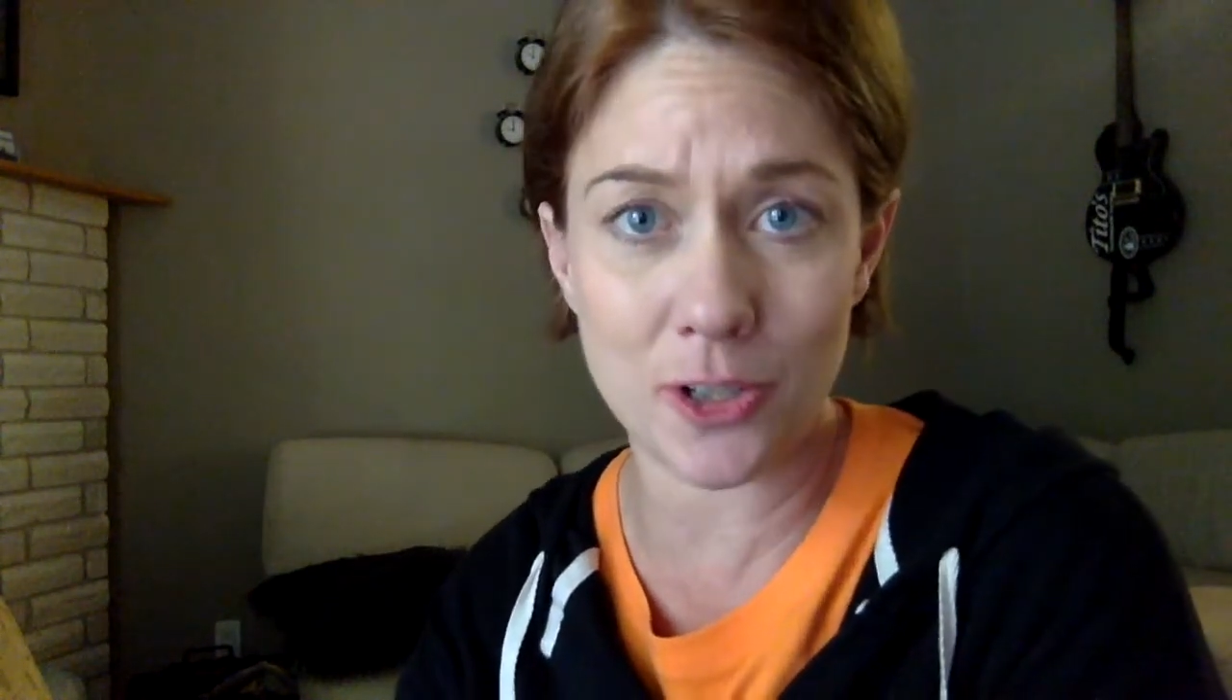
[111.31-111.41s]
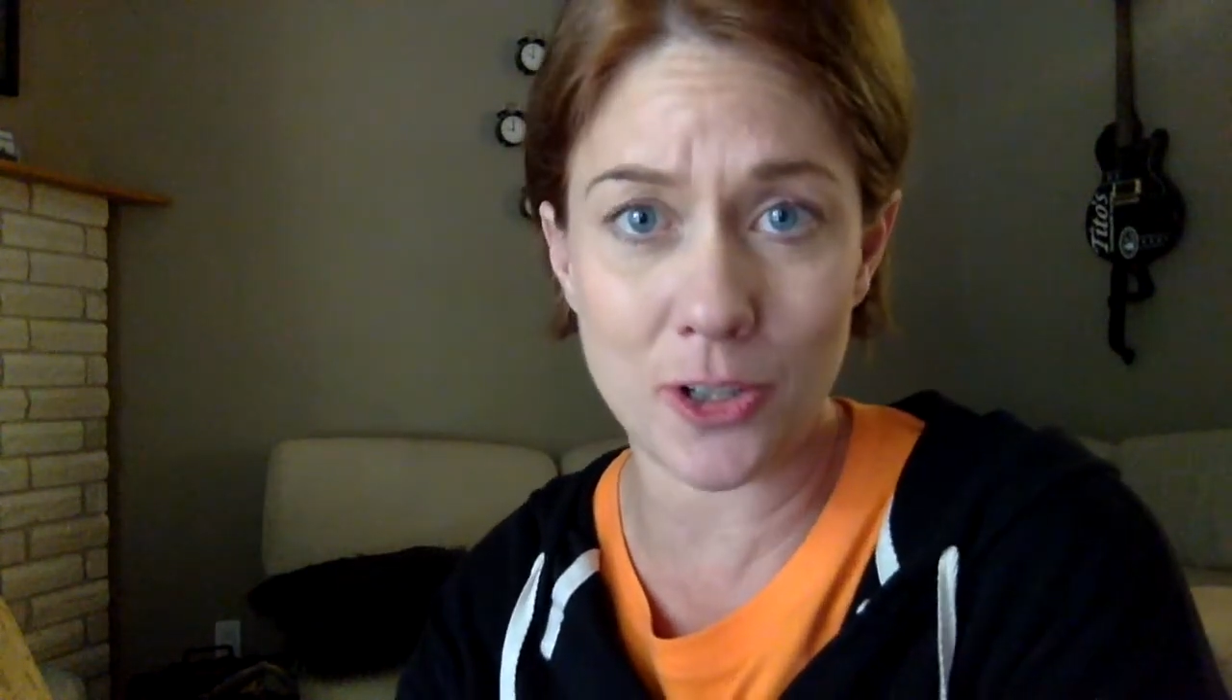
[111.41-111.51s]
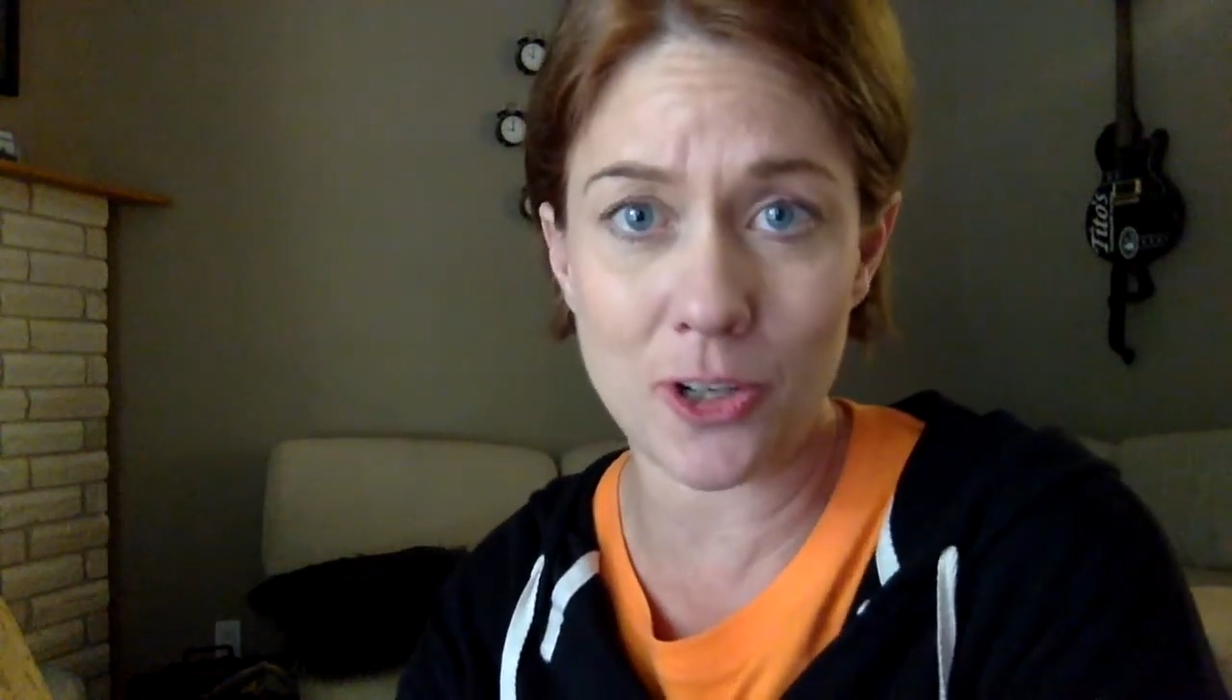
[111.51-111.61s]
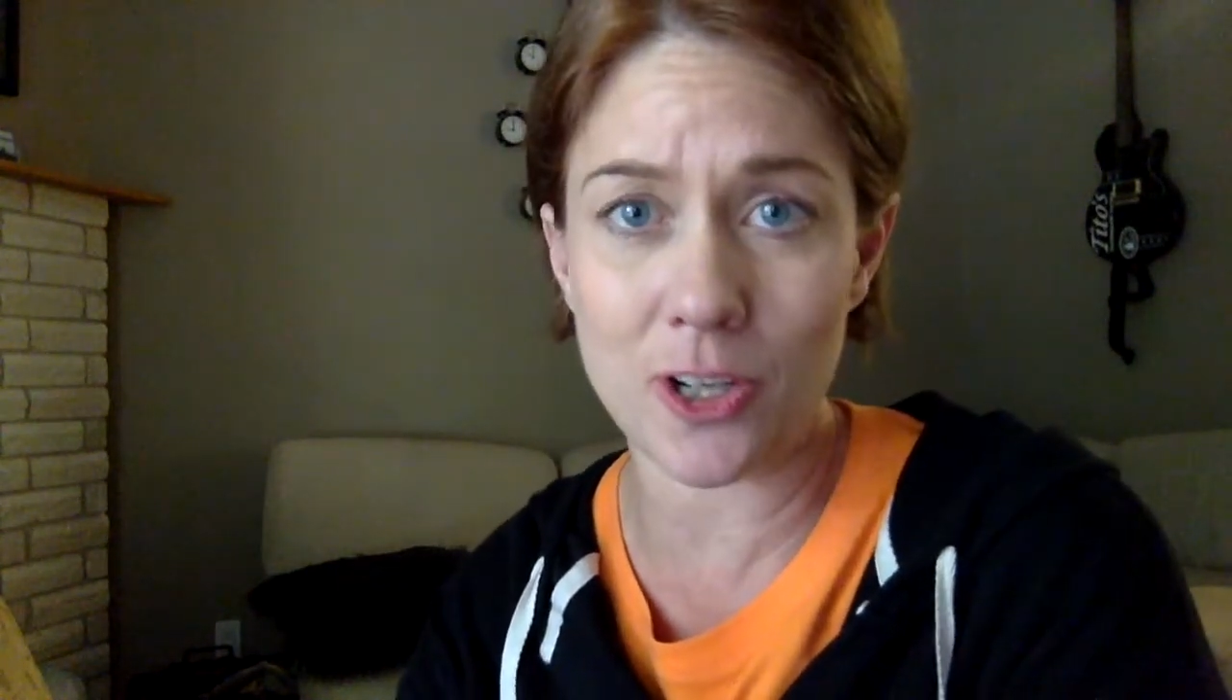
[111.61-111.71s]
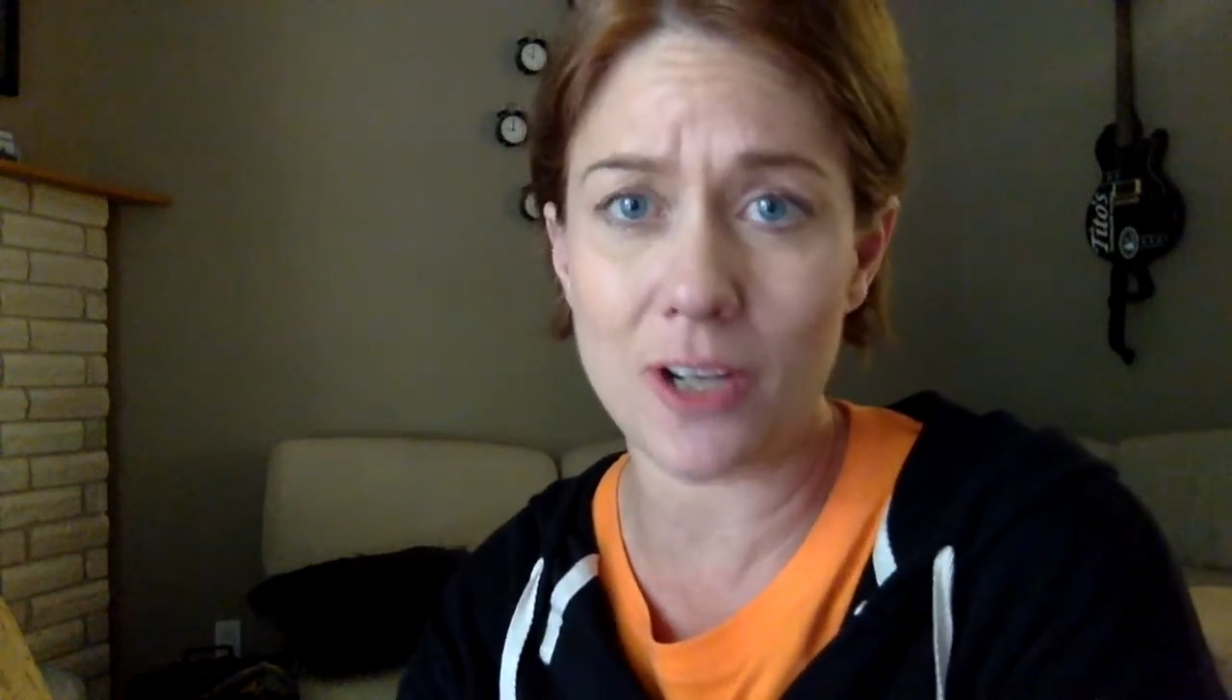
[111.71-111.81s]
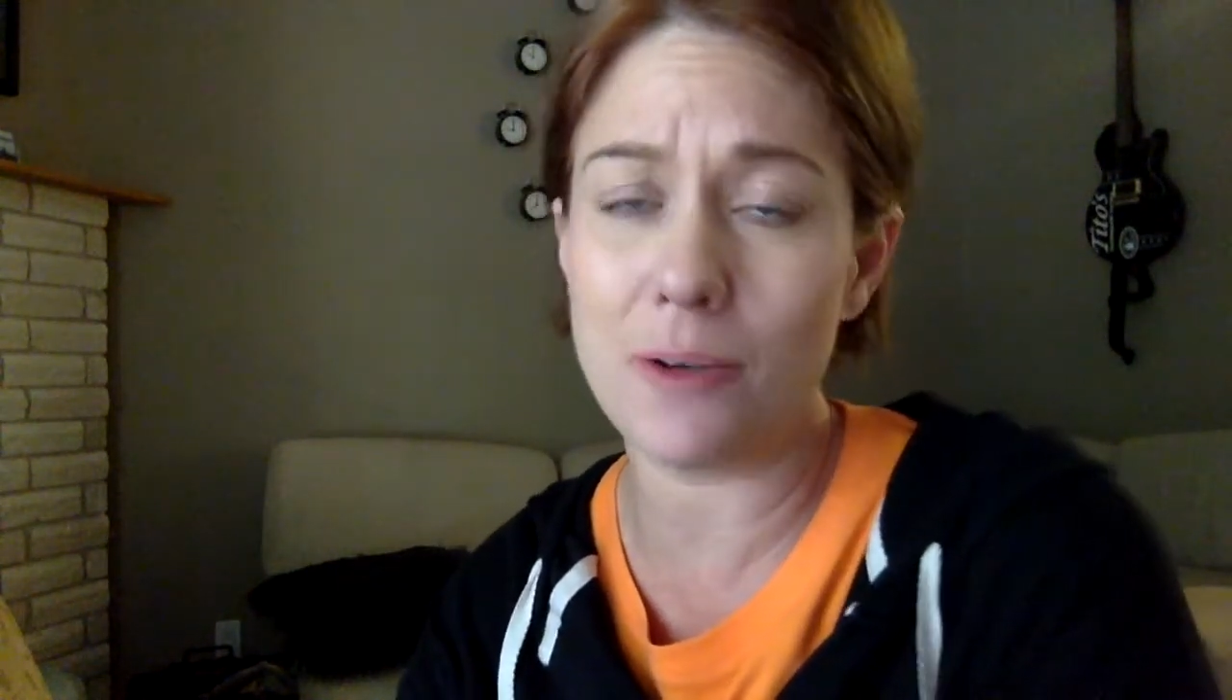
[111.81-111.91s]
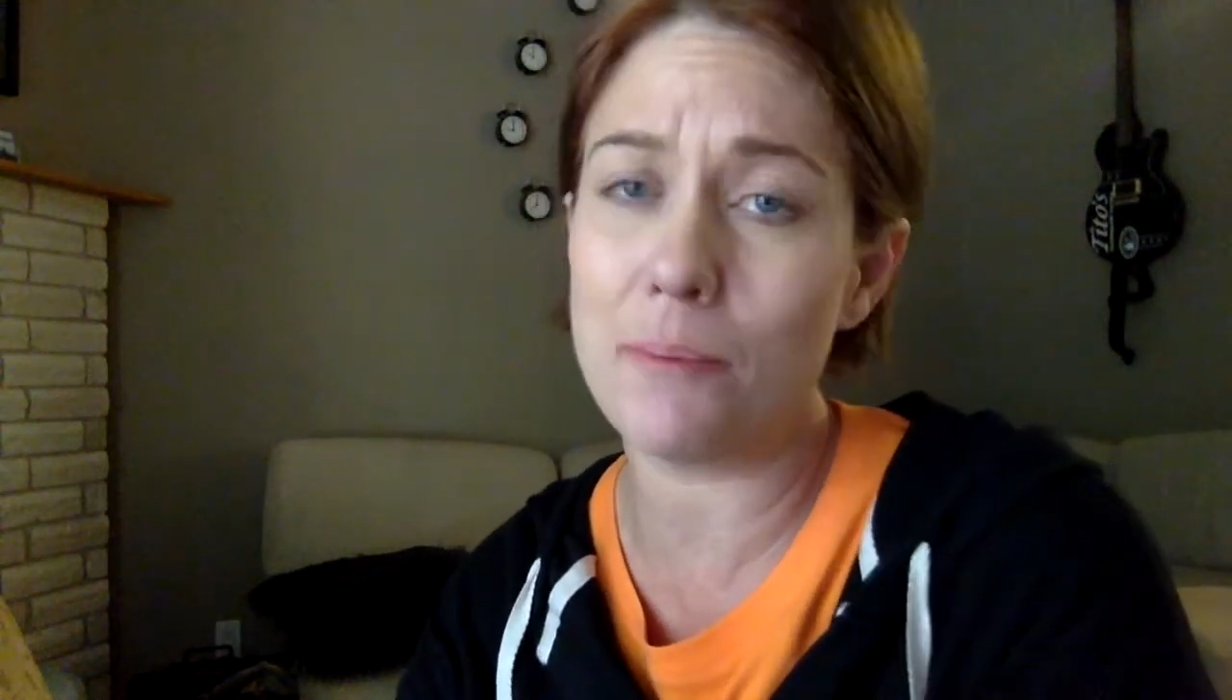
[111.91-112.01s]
cook